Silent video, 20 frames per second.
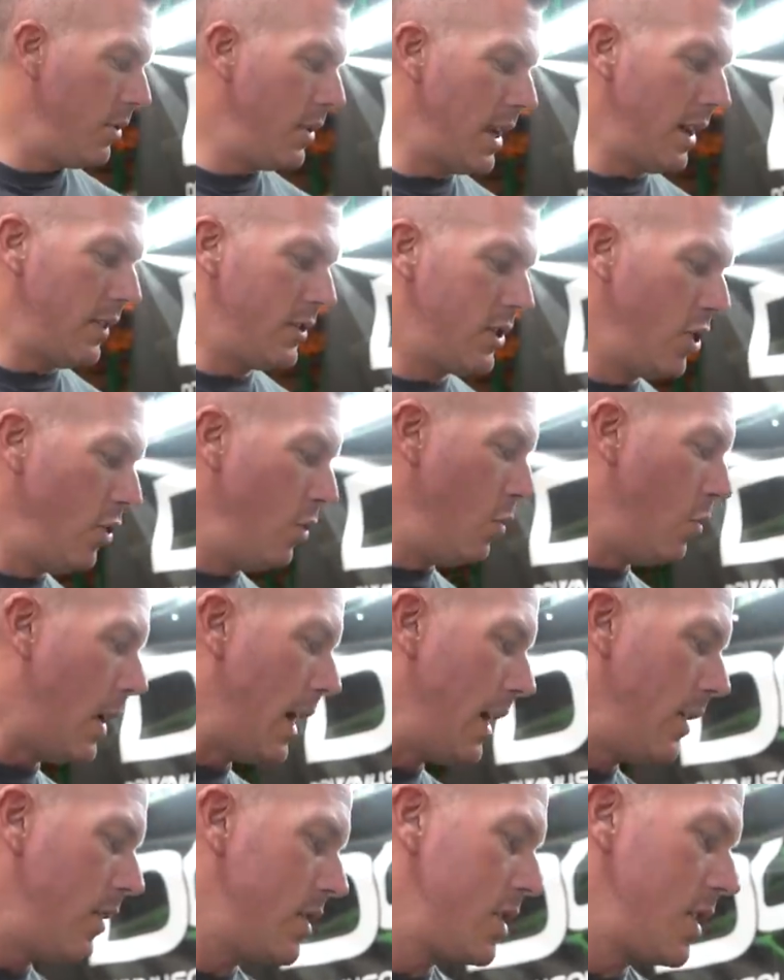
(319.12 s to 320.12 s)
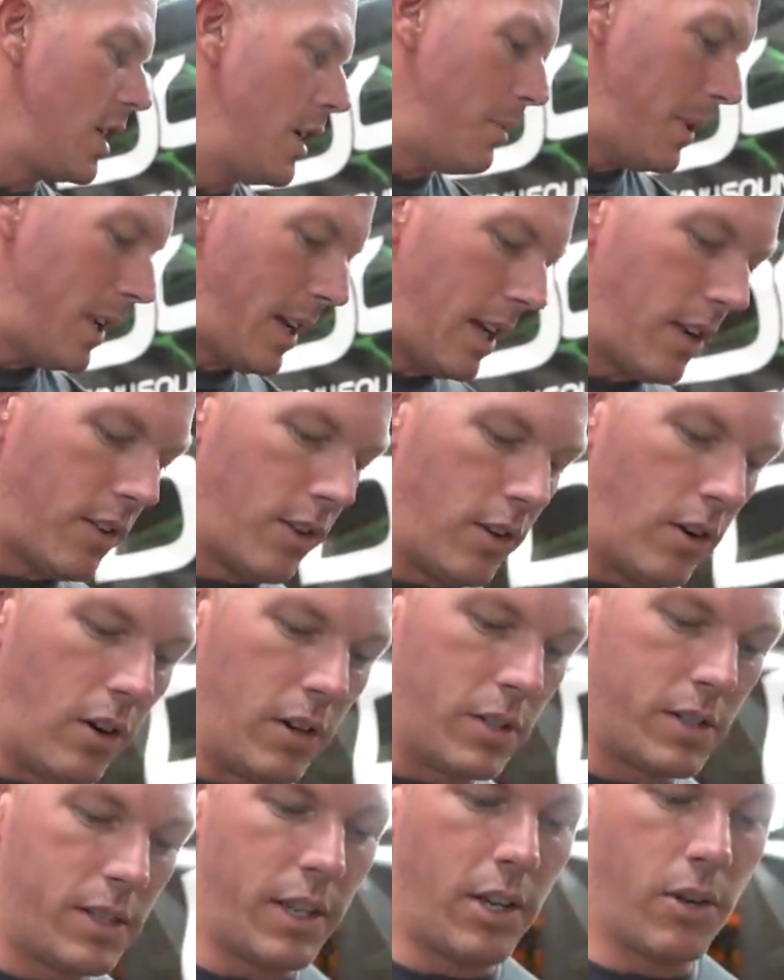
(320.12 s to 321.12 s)
would have two wires coming out of the
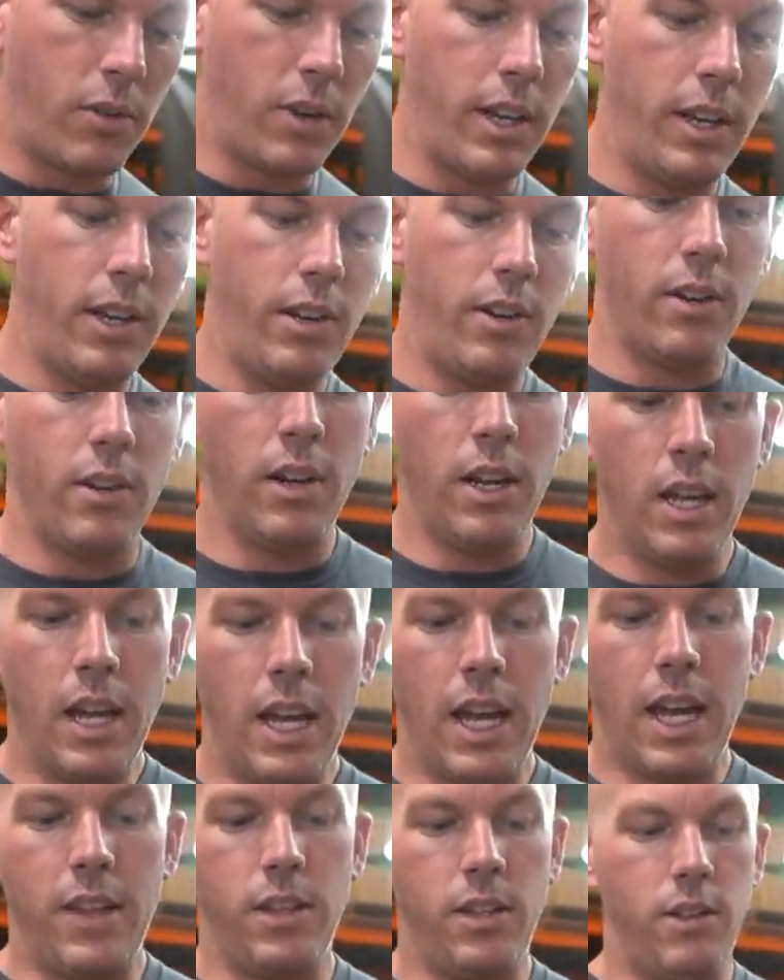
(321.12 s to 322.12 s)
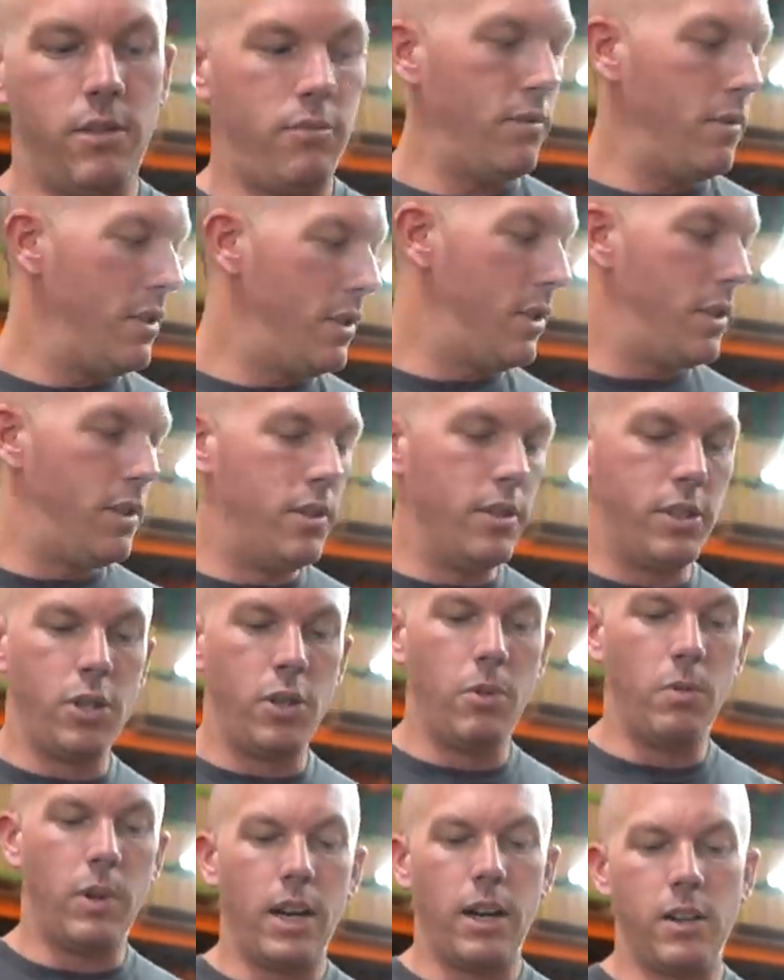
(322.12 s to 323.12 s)
alternator right here, and then the
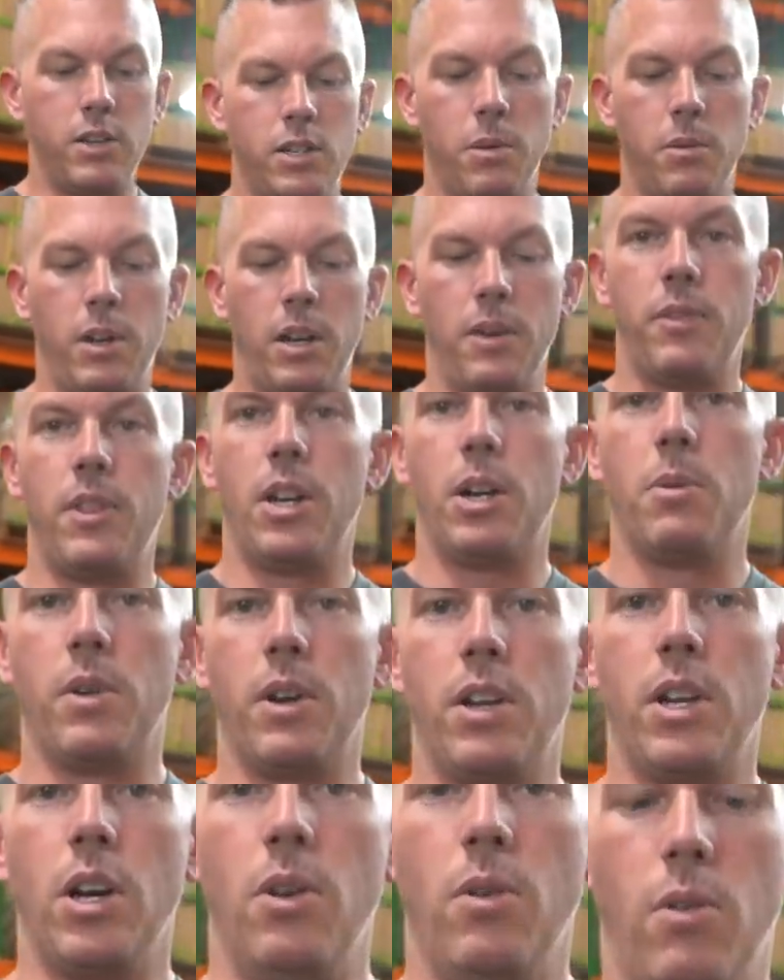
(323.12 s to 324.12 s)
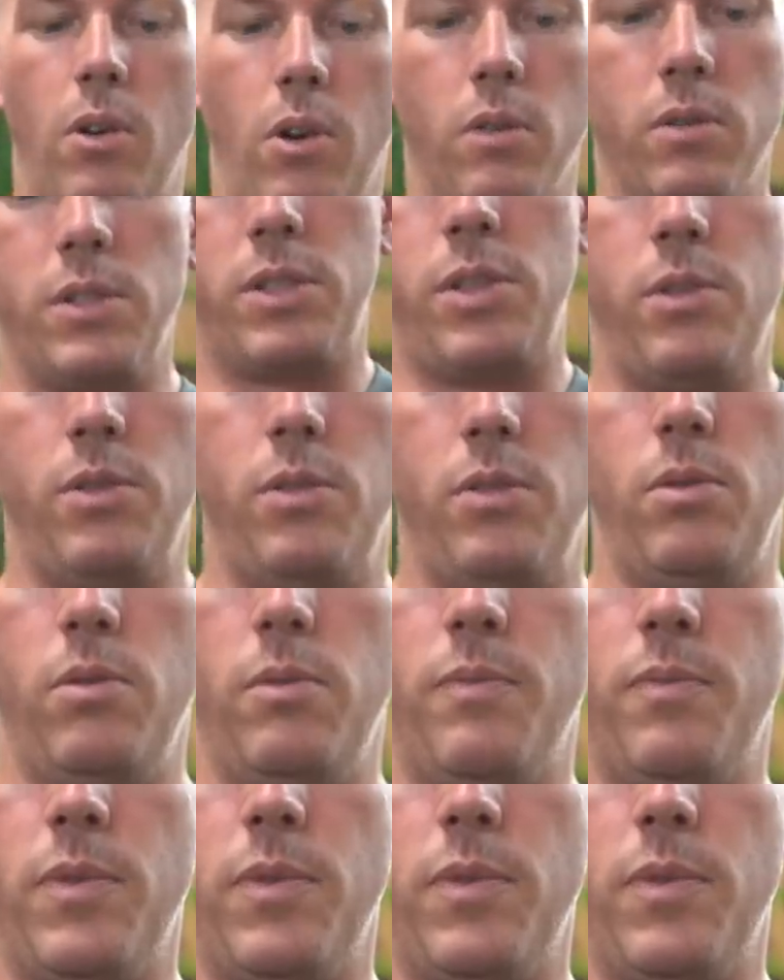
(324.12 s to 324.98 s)
two wires coming off there would go onto